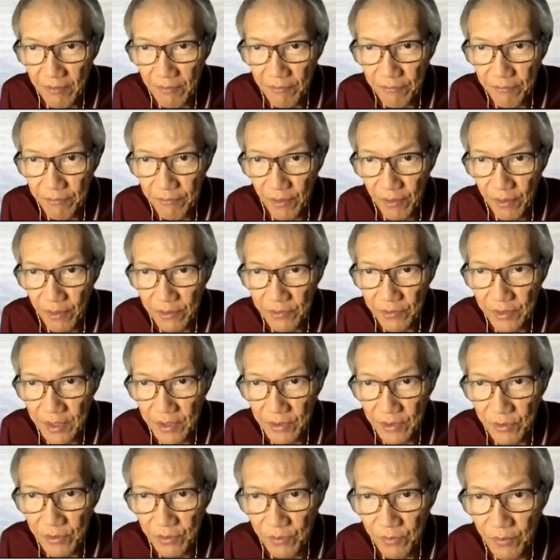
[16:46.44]
4, 3,
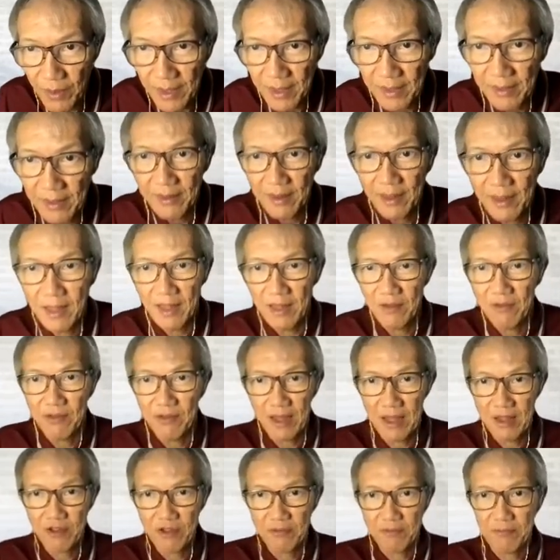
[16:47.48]
2, 1 as
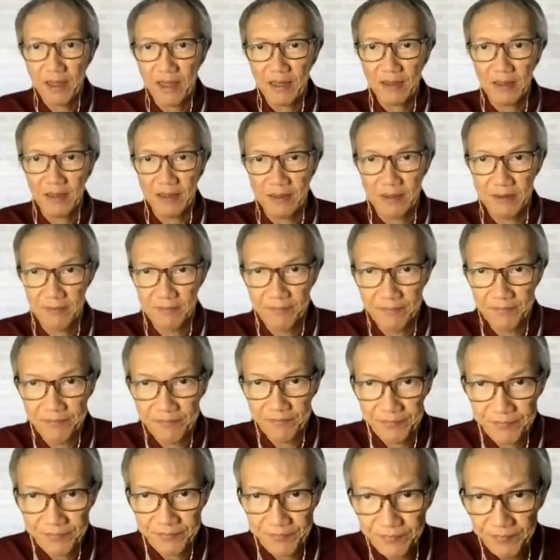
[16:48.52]
expected.
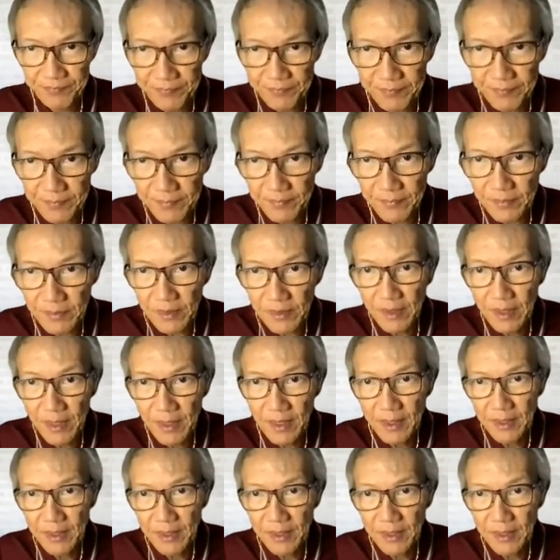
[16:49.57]
Okay.